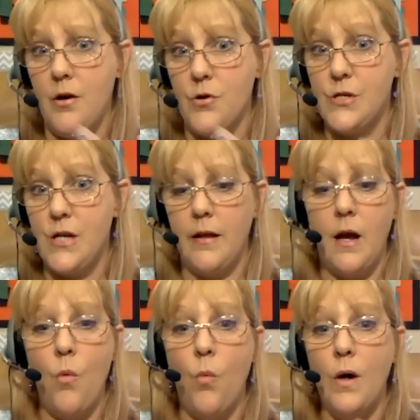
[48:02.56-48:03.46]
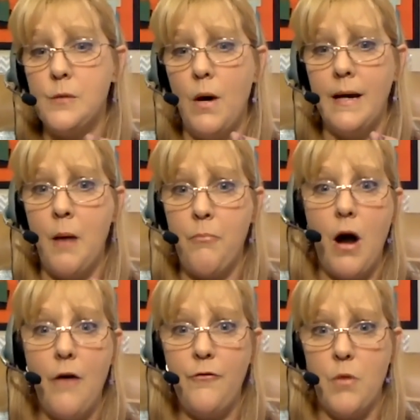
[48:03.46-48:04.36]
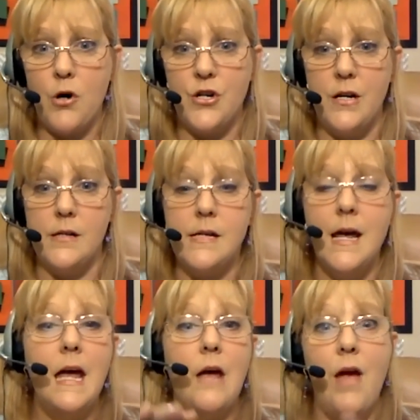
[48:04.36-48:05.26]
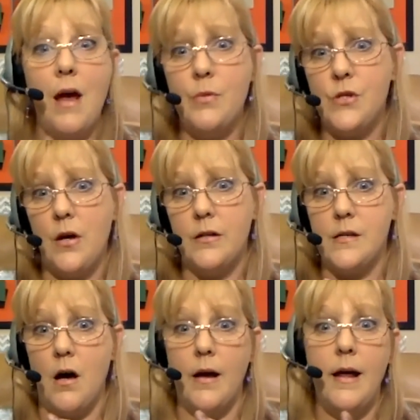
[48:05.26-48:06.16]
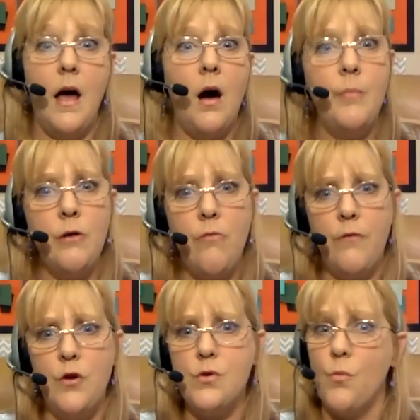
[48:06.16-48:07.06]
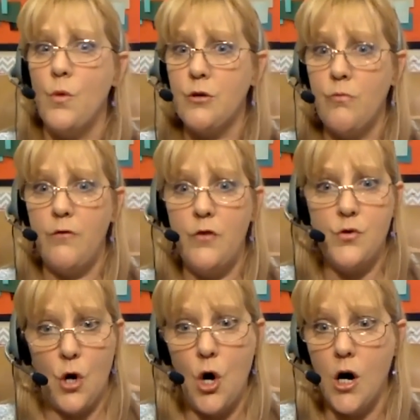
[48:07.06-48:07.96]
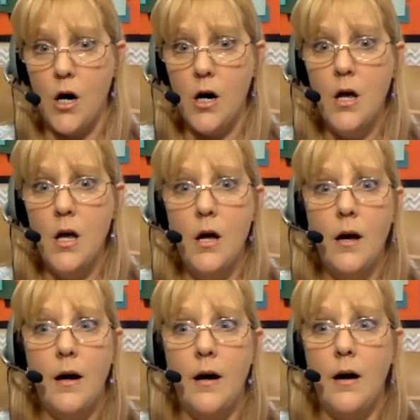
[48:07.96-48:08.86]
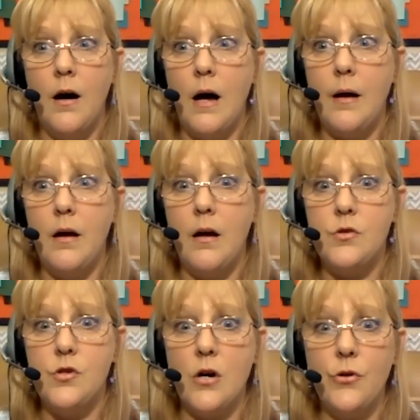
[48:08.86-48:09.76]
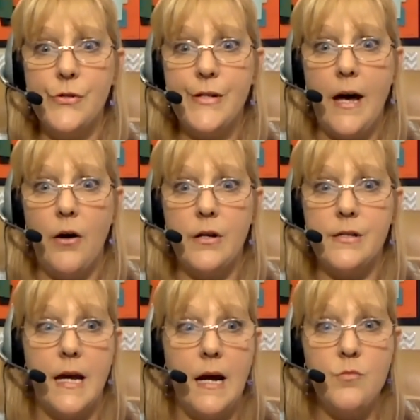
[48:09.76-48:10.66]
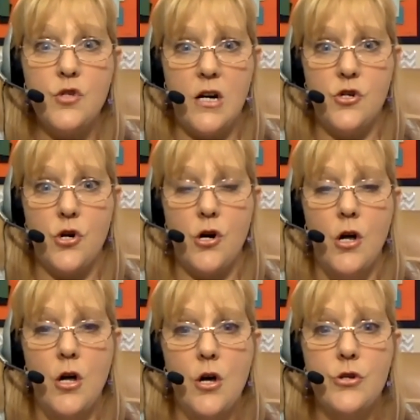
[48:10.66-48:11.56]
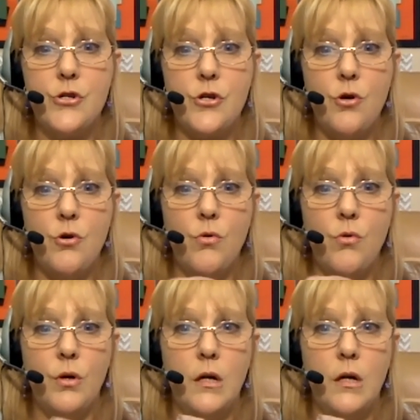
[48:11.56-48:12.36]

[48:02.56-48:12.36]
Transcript: there selling it what's my net profit margin is if amazon is on it how many reviews and what the reviews are uh, jungle scout is a game changer so